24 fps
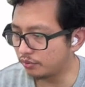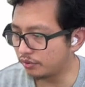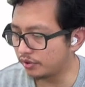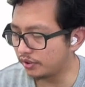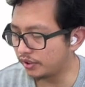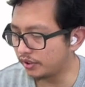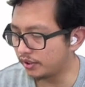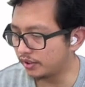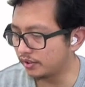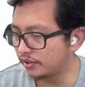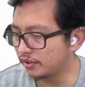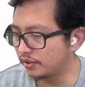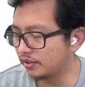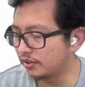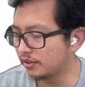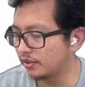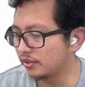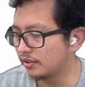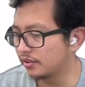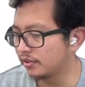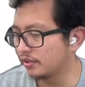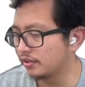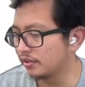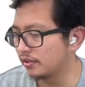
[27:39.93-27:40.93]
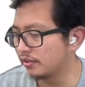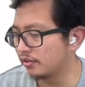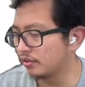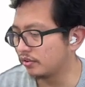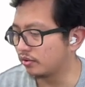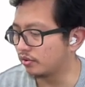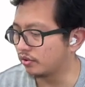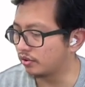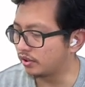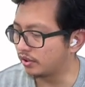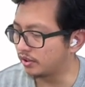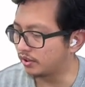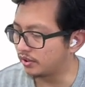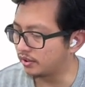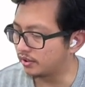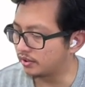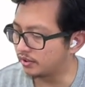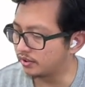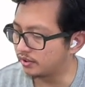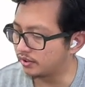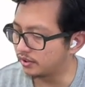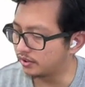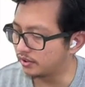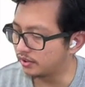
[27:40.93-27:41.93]
equaling,
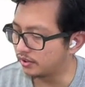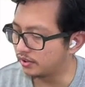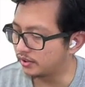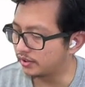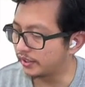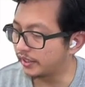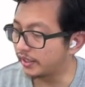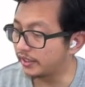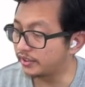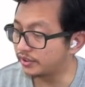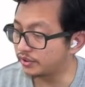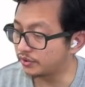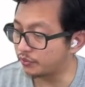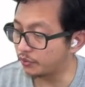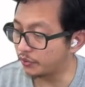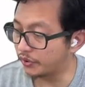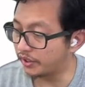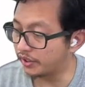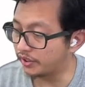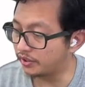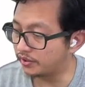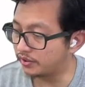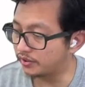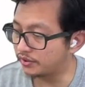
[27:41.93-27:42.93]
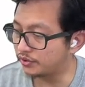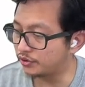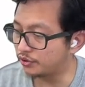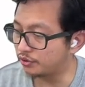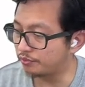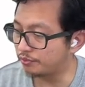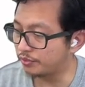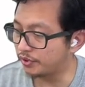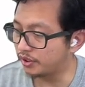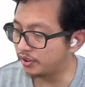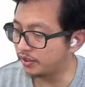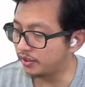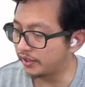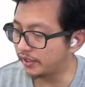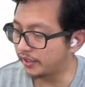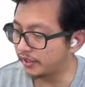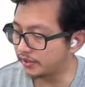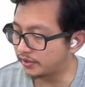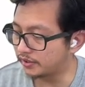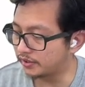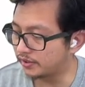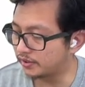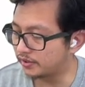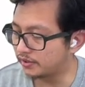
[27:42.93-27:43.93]
or k squared should be
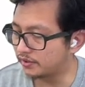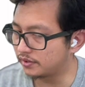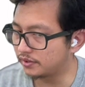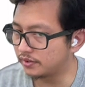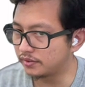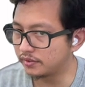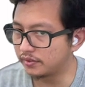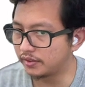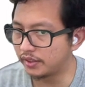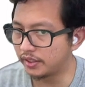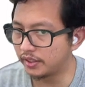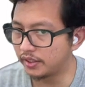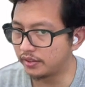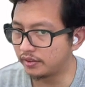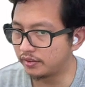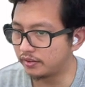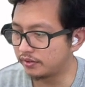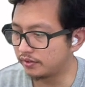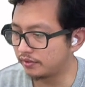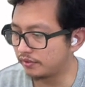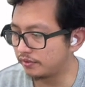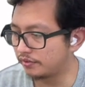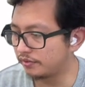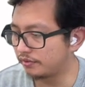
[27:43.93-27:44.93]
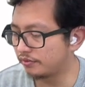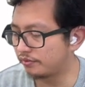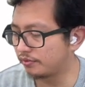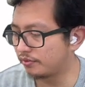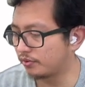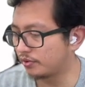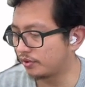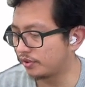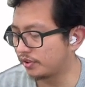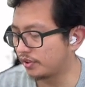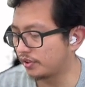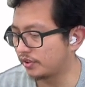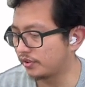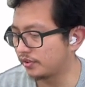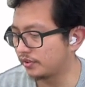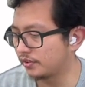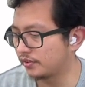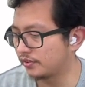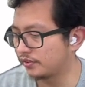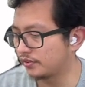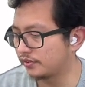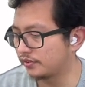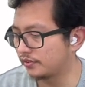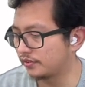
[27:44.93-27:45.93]
less than
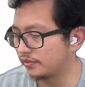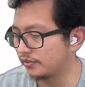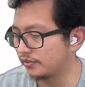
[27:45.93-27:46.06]
4,